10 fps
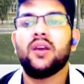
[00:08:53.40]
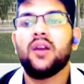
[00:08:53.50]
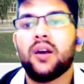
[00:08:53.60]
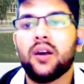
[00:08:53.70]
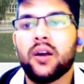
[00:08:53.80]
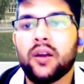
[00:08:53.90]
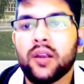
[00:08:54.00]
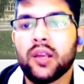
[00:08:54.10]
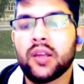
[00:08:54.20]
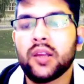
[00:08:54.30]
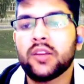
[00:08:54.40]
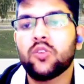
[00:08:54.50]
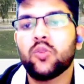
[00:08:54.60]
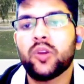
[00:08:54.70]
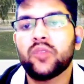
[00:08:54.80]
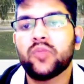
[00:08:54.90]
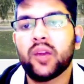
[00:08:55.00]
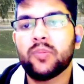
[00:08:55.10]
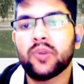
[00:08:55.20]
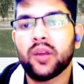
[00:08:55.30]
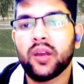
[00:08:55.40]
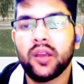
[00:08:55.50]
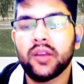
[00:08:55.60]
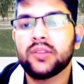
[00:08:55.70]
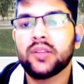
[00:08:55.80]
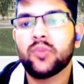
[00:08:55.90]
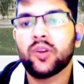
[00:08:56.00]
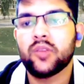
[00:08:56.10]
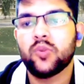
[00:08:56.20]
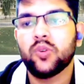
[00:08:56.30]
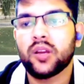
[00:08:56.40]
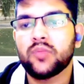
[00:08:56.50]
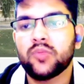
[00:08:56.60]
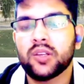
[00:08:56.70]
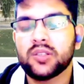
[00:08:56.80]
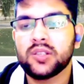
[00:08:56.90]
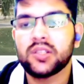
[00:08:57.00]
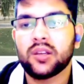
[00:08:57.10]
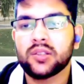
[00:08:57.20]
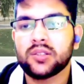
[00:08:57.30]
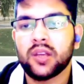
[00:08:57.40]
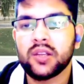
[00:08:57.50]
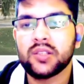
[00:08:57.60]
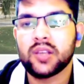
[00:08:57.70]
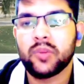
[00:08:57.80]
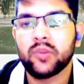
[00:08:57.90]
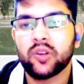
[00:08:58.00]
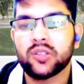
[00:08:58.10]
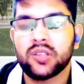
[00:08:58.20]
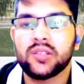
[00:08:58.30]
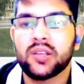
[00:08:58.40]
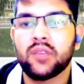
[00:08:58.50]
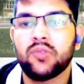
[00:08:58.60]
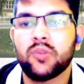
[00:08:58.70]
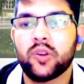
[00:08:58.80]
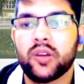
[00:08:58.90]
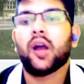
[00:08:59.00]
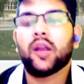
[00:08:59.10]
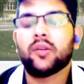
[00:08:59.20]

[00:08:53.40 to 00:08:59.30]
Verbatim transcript: uh, uh 92.5, uh, 83.4, and for s uh, 87.6, 81.9.